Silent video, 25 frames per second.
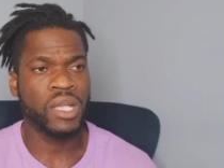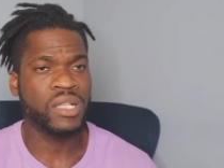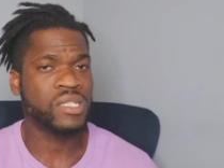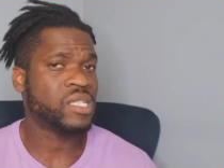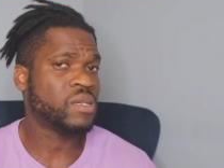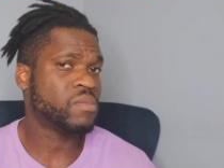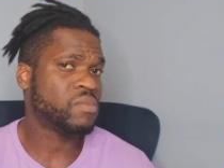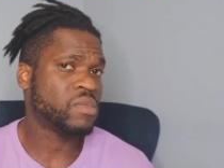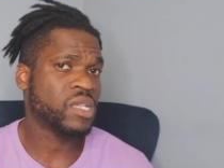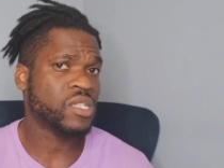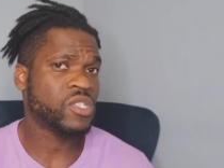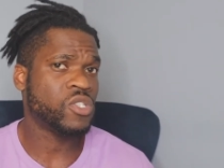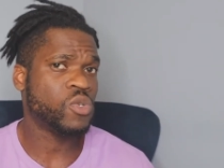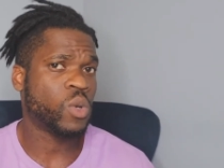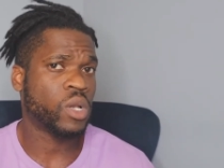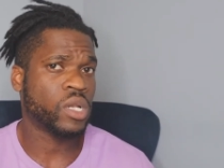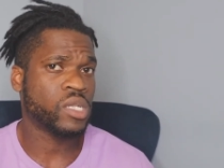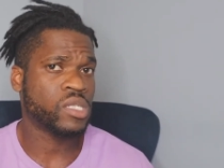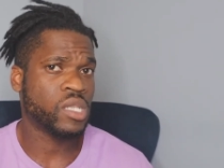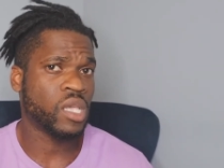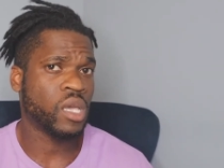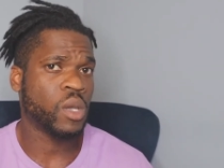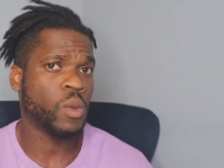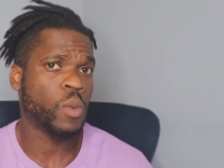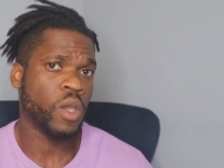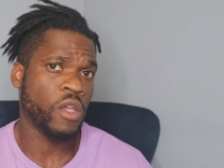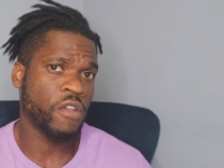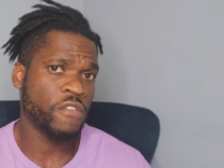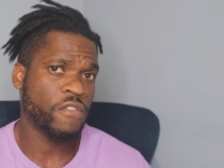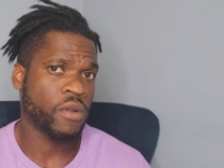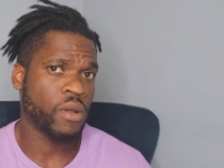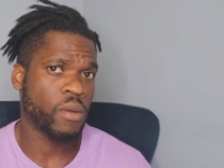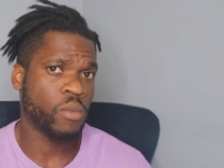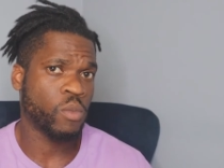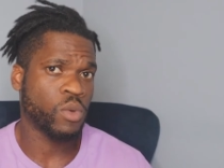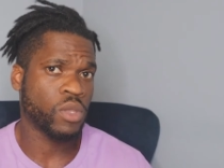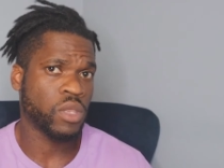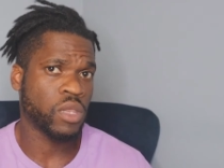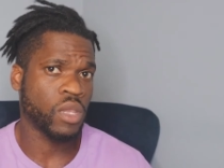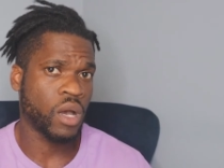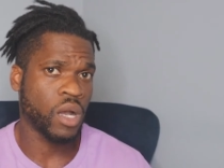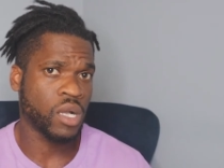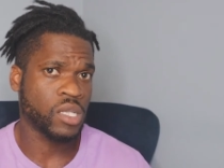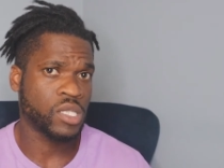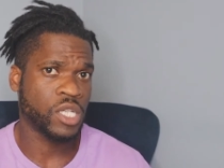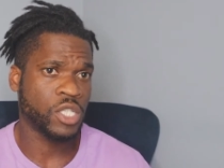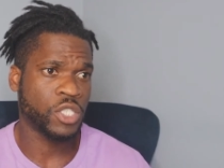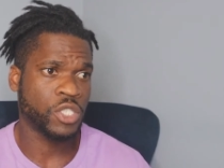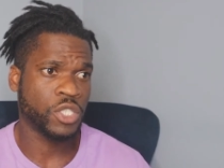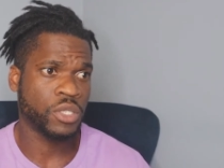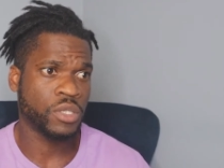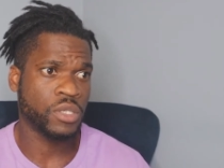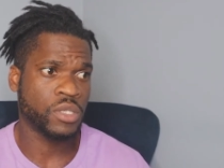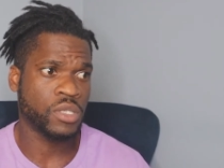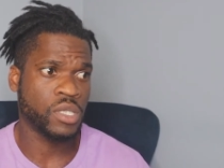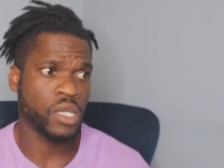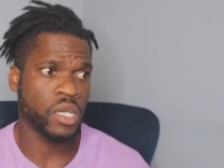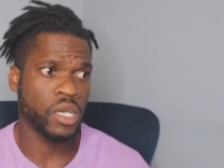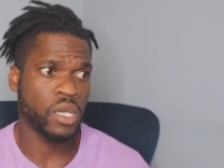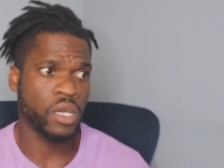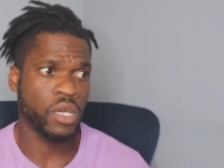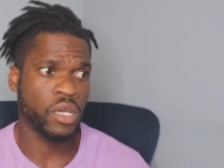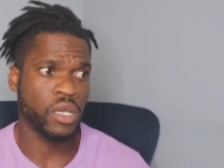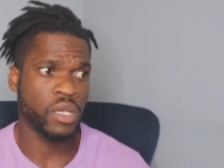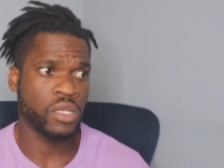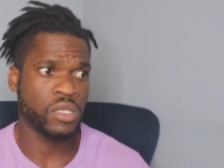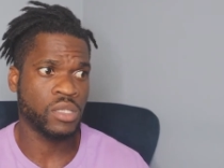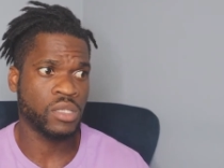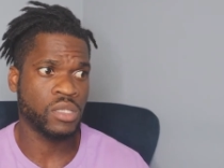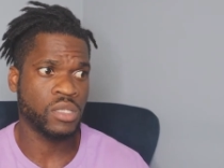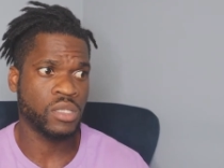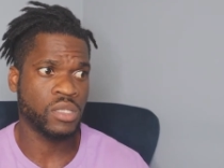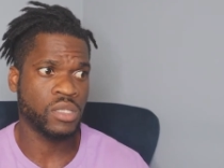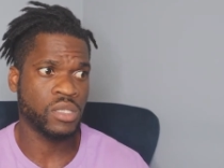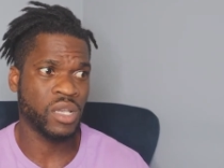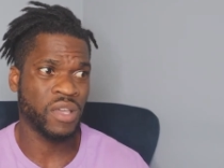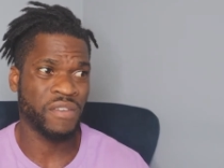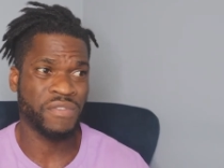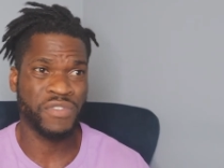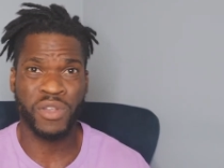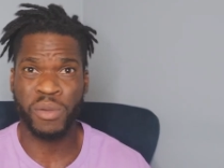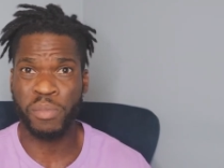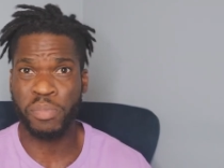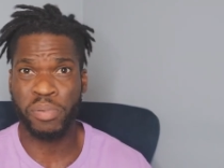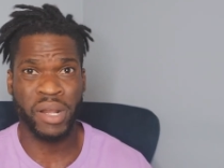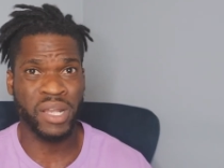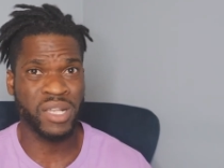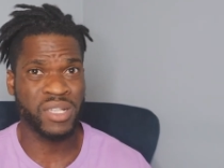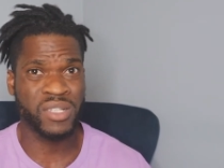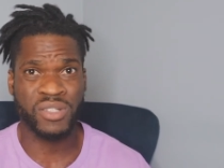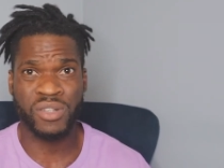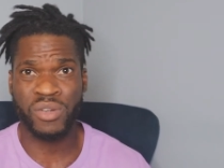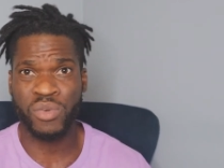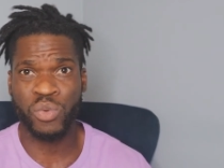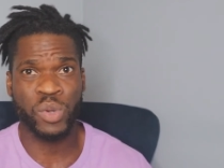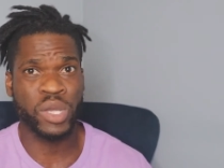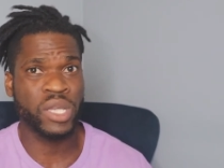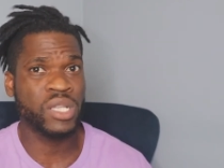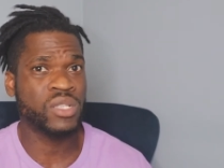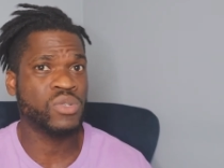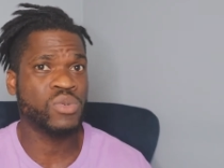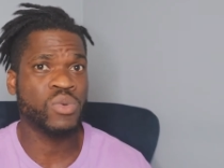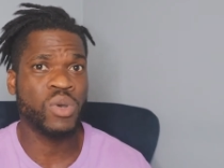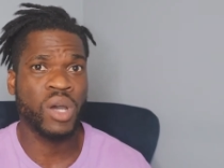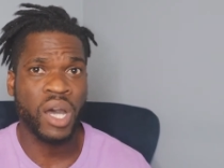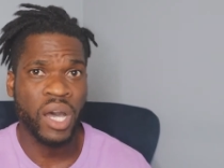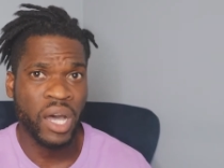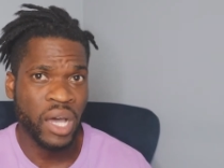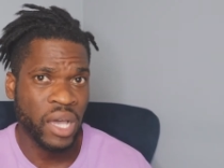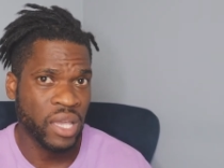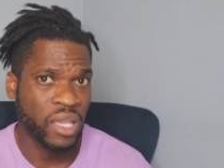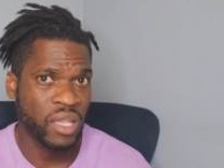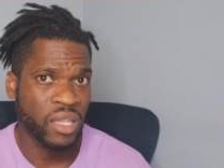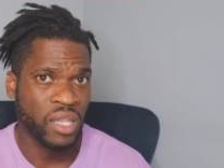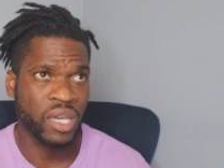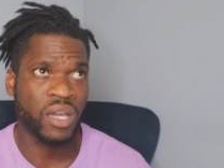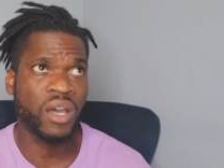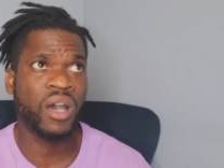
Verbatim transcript: And some things you want to stay away from with locticians is if their prices are way too high.